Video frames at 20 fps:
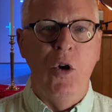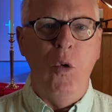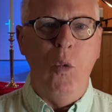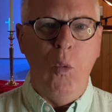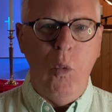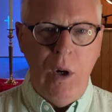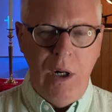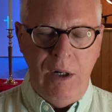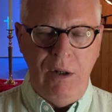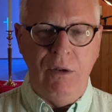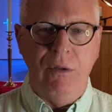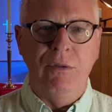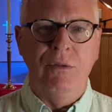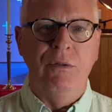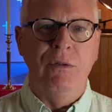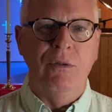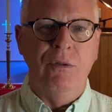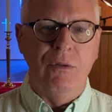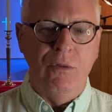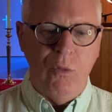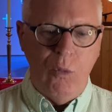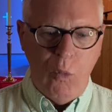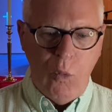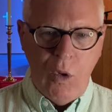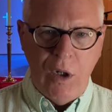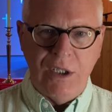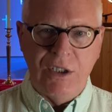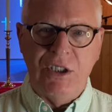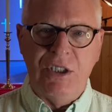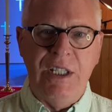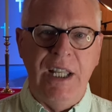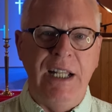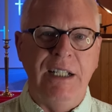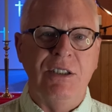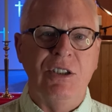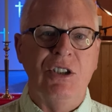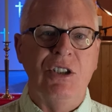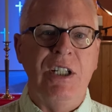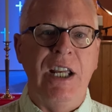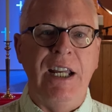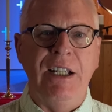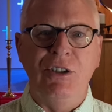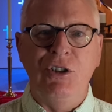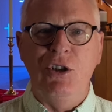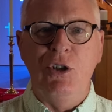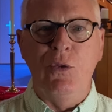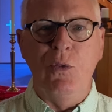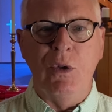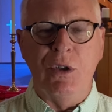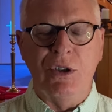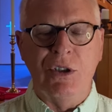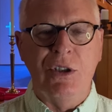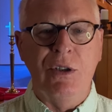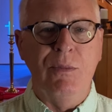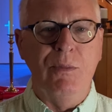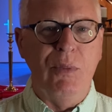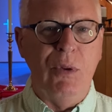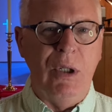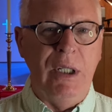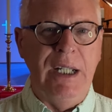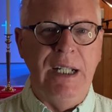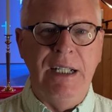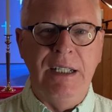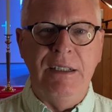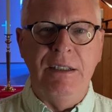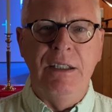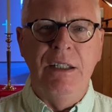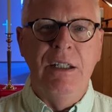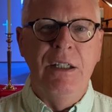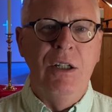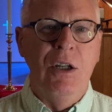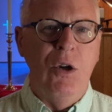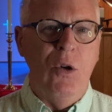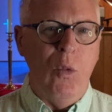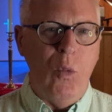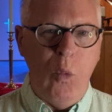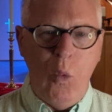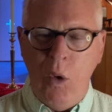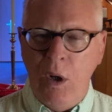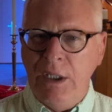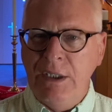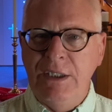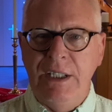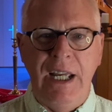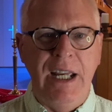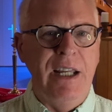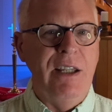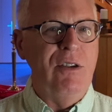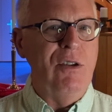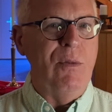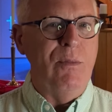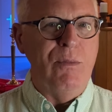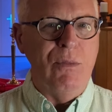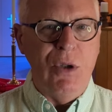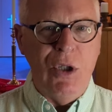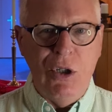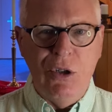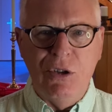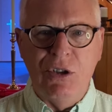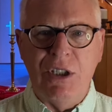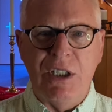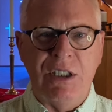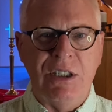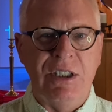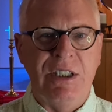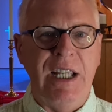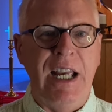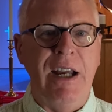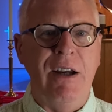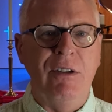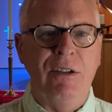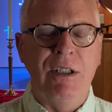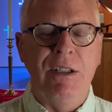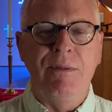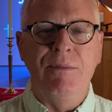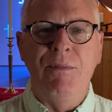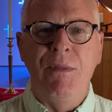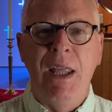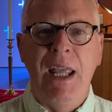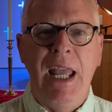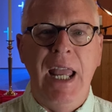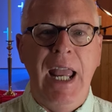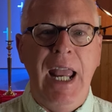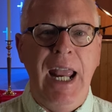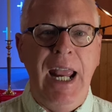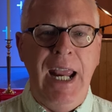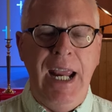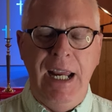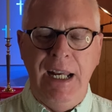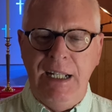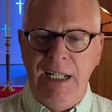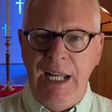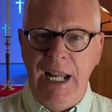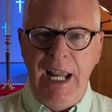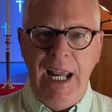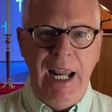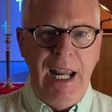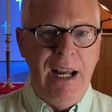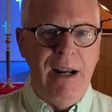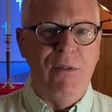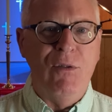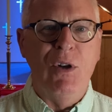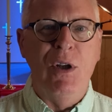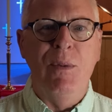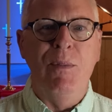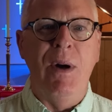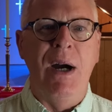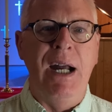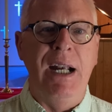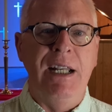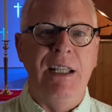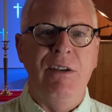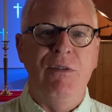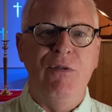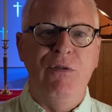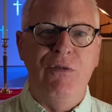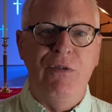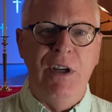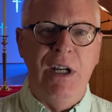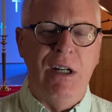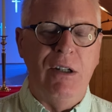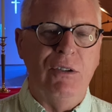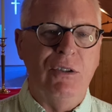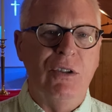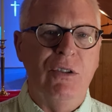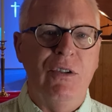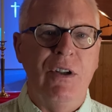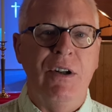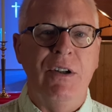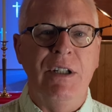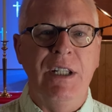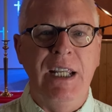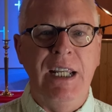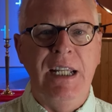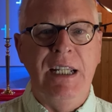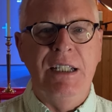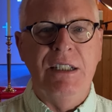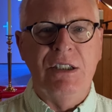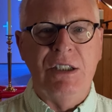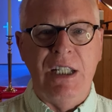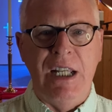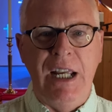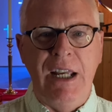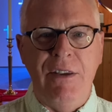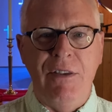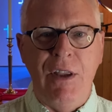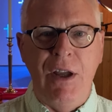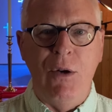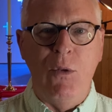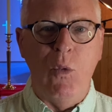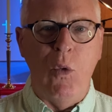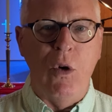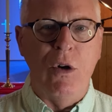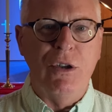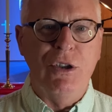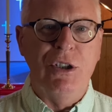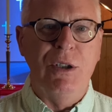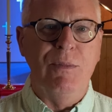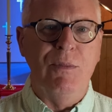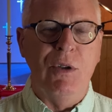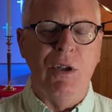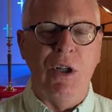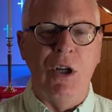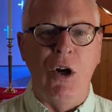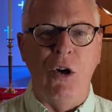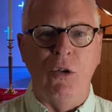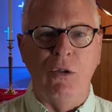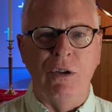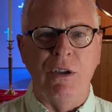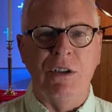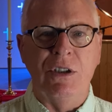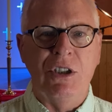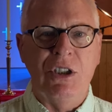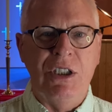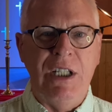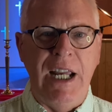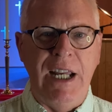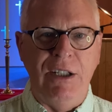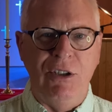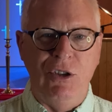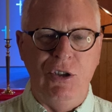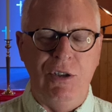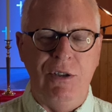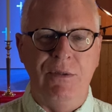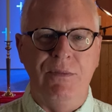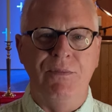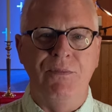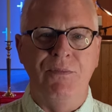Well, once that statue was completed, one day the music sounded and everybody fell to their knees and they worshiped the golden statue.